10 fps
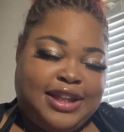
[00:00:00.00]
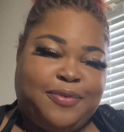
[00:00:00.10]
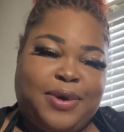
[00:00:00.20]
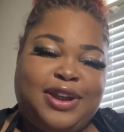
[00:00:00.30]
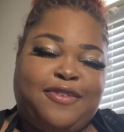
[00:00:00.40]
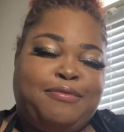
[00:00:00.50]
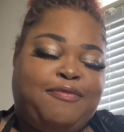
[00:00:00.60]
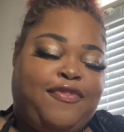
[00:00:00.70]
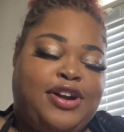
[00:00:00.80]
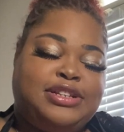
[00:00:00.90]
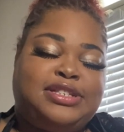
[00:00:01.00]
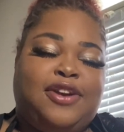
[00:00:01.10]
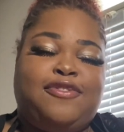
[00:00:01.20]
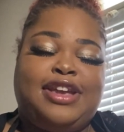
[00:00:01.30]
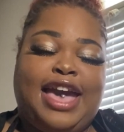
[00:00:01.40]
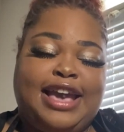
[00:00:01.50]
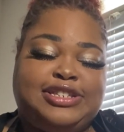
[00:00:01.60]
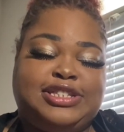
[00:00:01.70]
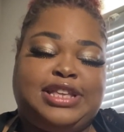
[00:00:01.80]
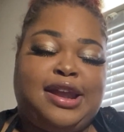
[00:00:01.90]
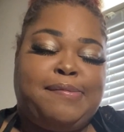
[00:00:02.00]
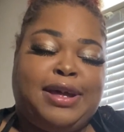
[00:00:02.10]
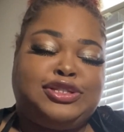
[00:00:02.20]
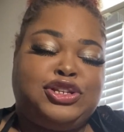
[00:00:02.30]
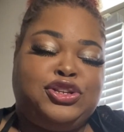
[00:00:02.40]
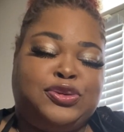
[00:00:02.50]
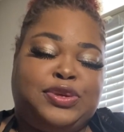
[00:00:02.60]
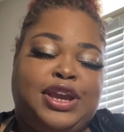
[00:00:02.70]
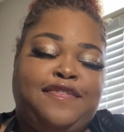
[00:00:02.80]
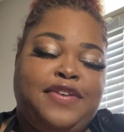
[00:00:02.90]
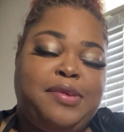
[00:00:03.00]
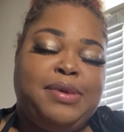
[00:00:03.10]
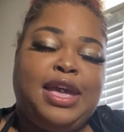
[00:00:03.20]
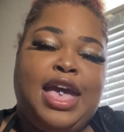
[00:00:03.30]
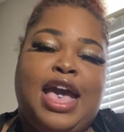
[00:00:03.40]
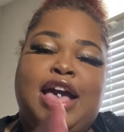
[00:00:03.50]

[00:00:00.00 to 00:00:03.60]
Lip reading: one of the first reactions that I'm about to do. You feel me?